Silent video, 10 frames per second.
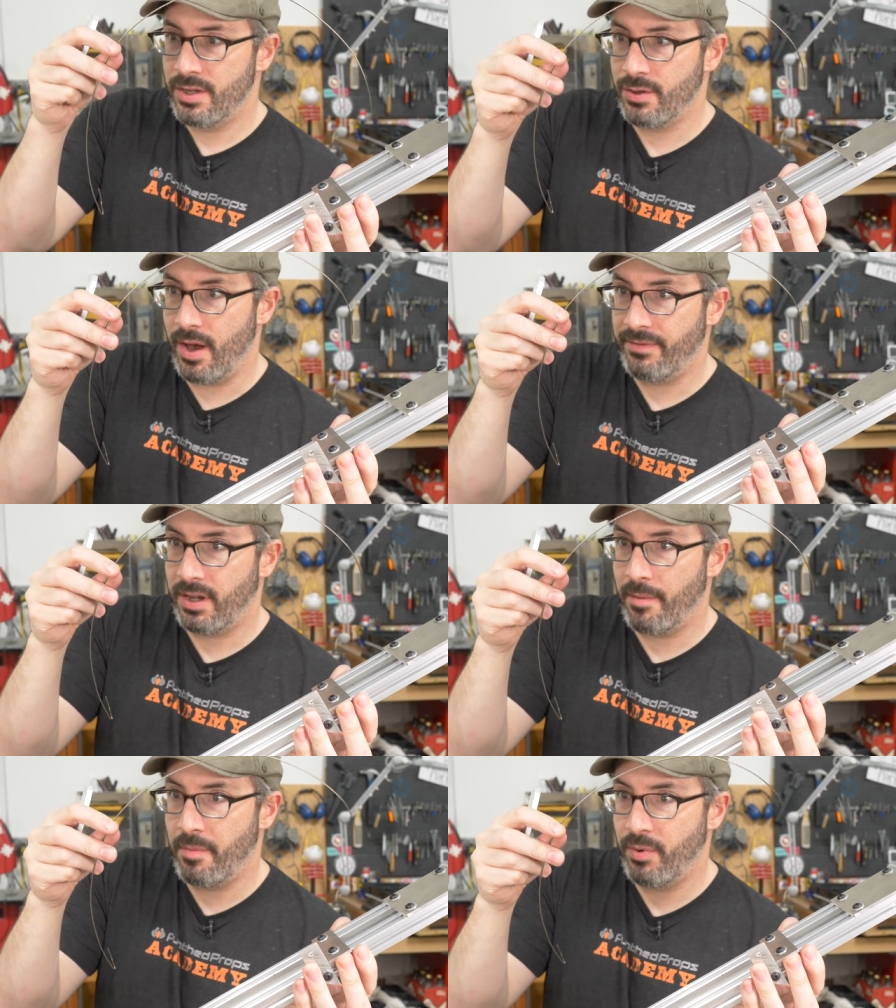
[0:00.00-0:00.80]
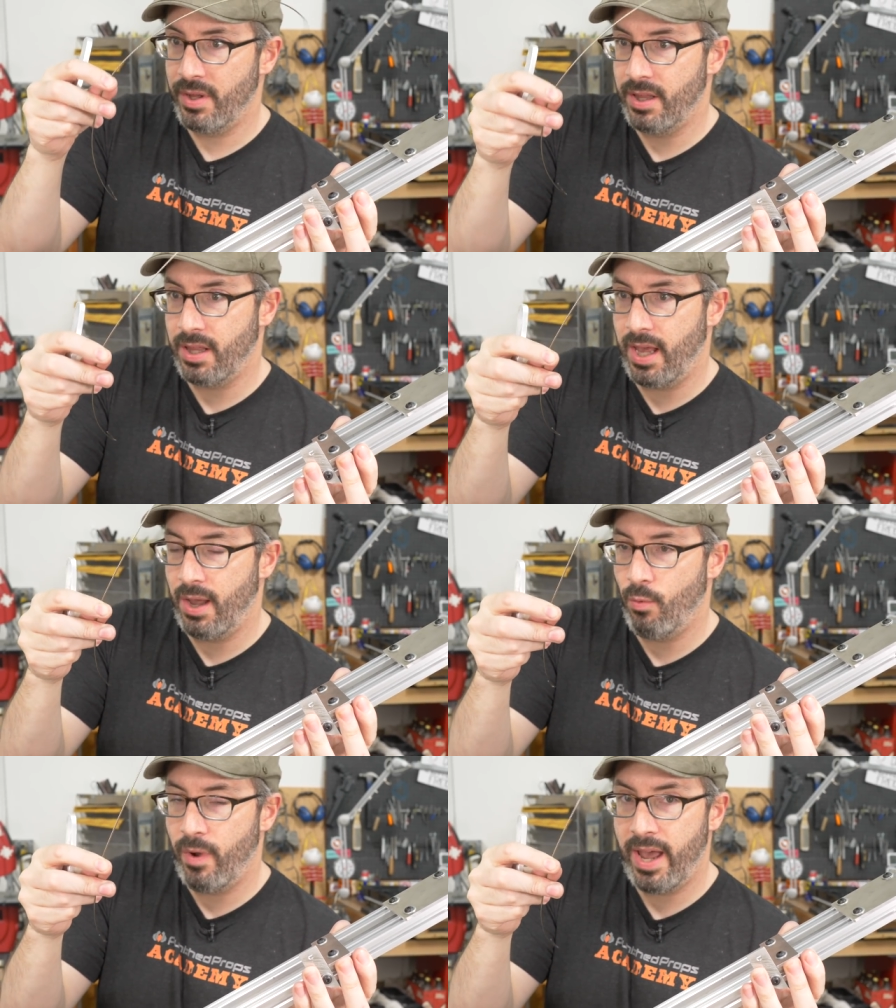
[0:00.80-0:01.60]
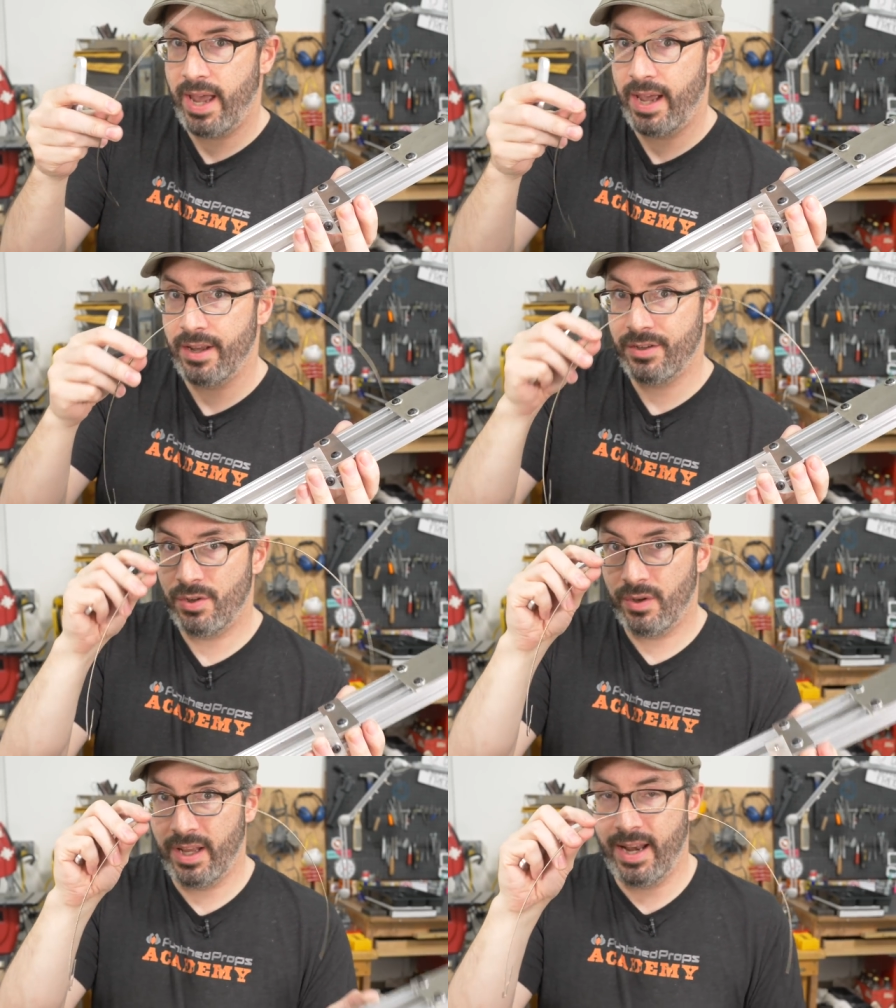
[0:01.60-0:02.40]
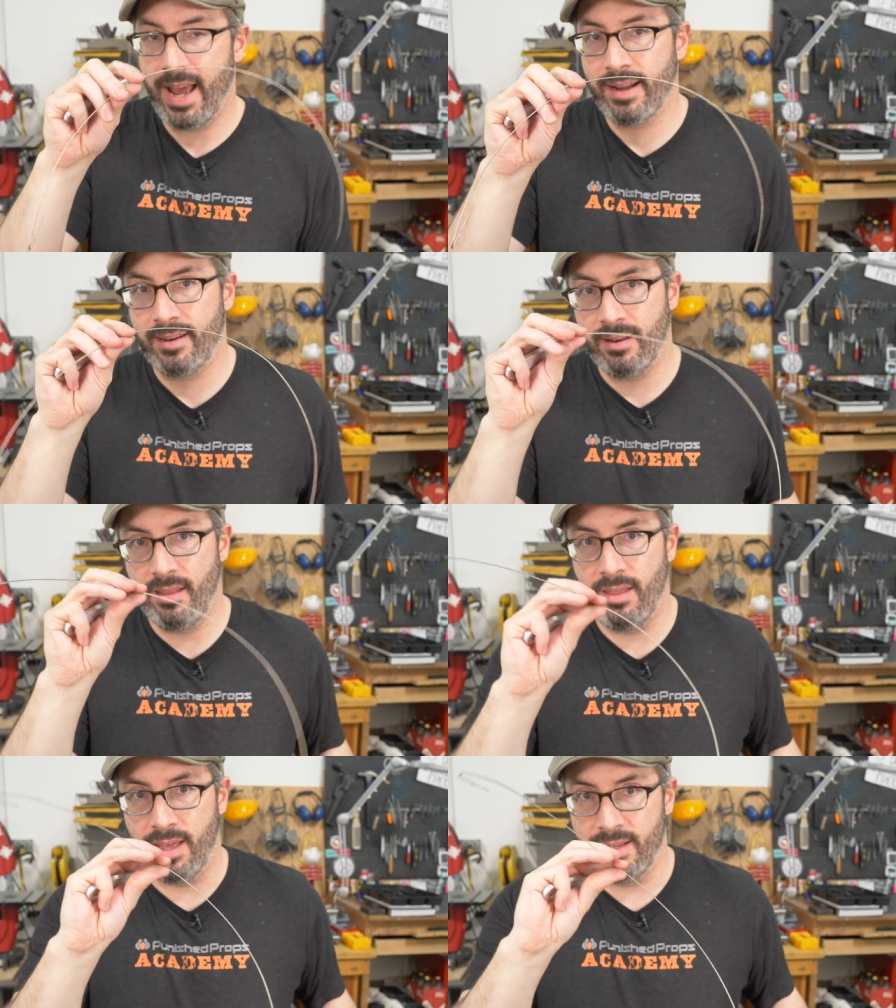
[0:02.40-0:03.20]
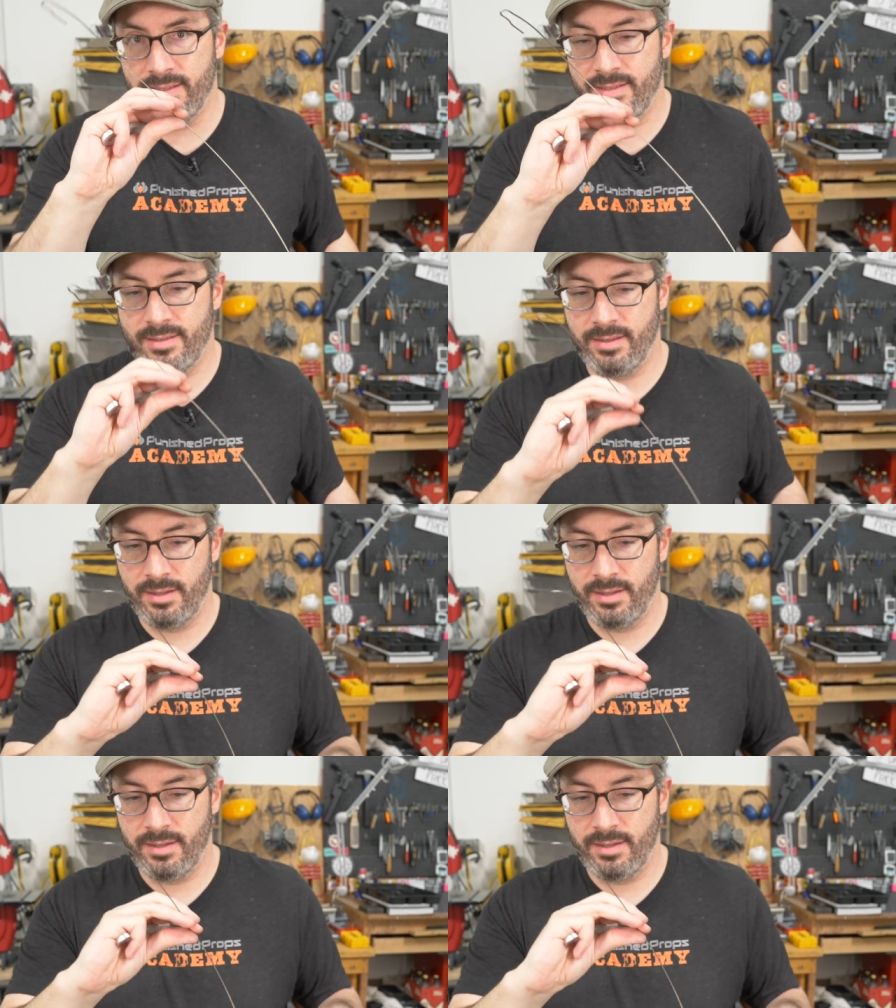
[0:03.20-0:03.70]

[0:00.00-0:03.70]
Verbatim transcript: So I have to come up with a way to connect this